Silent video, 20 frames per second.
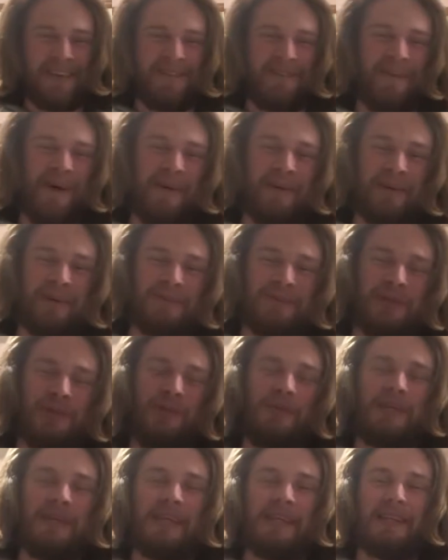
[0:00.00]
Welcome
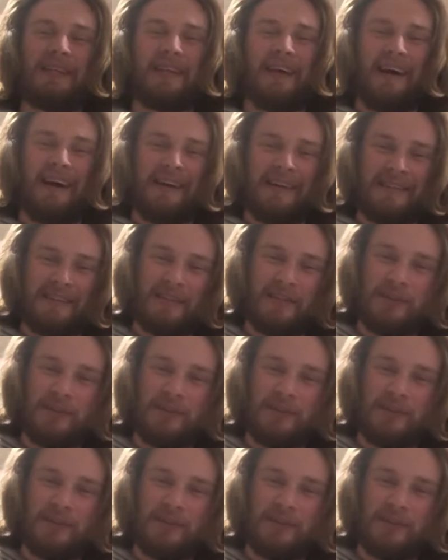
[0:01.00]
to the last